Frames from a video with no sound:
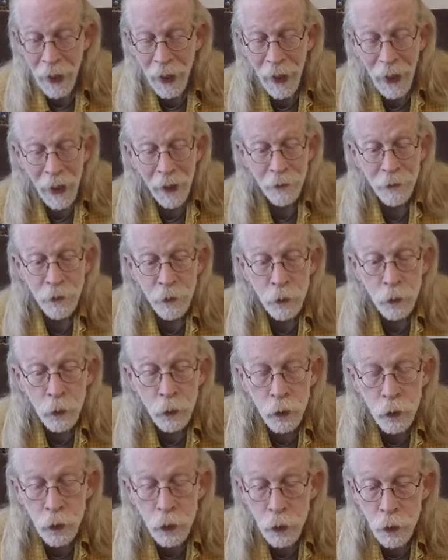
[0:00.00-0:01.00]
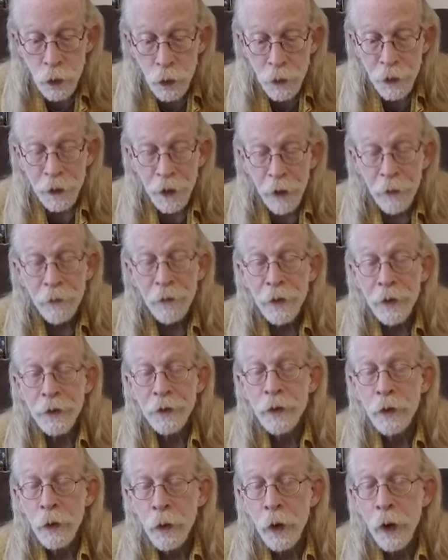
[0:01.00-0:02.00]
at the root of
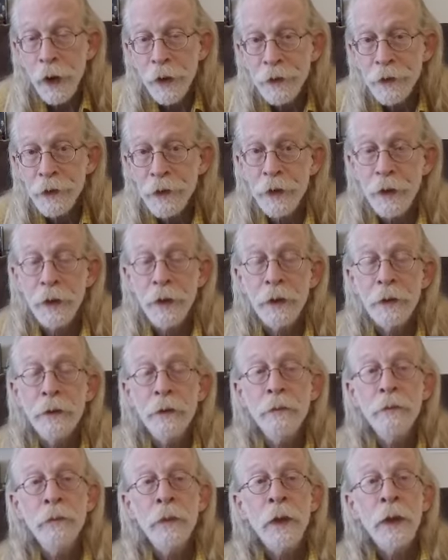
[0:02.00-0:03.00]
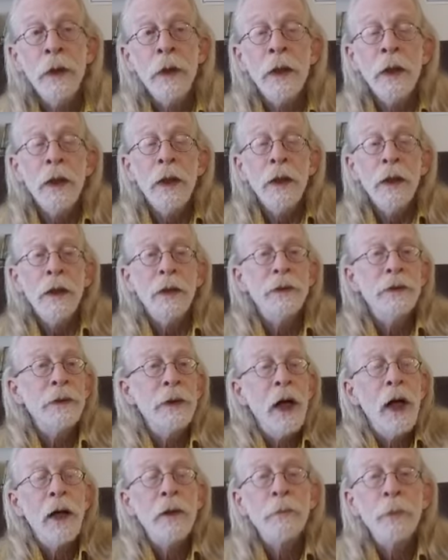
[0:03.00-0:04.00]
this question is
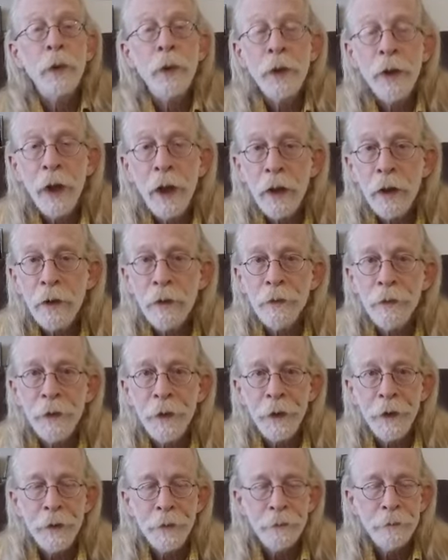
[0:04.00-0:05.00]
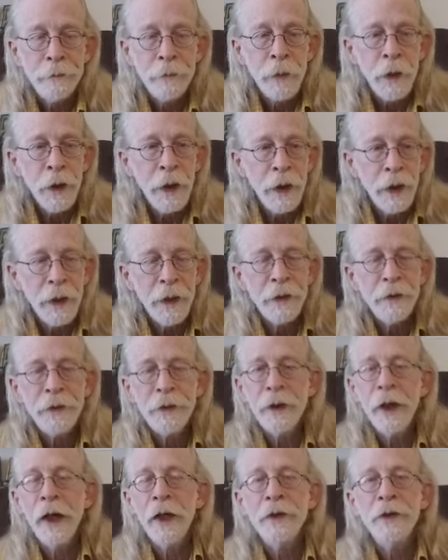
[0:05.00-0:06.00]
not pornography
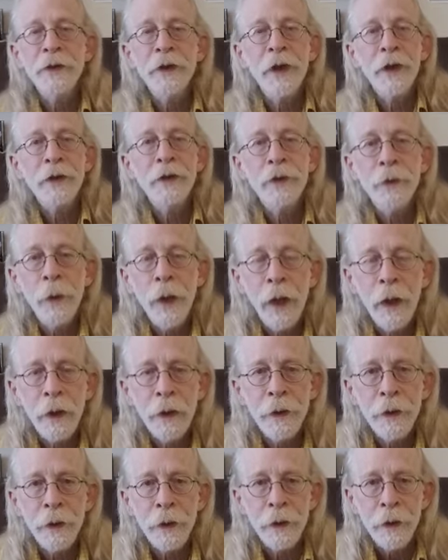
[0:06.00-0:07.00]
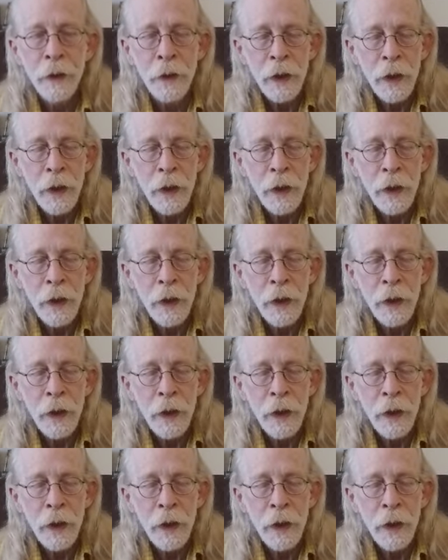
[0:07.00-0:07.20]
it's not sexuality.